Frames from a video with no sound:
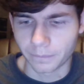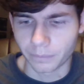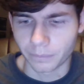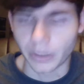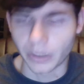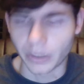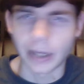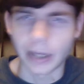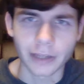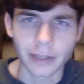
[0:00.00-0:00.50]

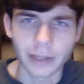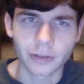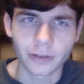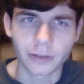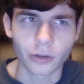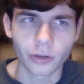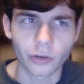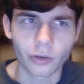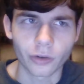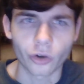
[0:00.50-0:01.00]
body,
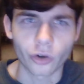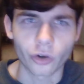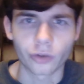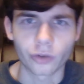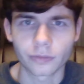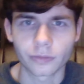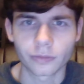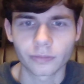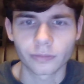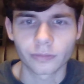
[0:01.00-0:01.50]
or her
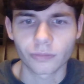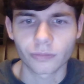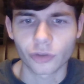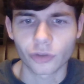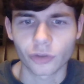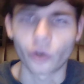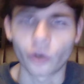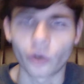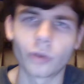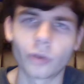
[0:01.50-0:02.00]

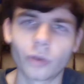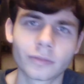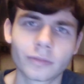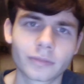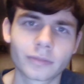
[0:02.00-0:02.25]
soul,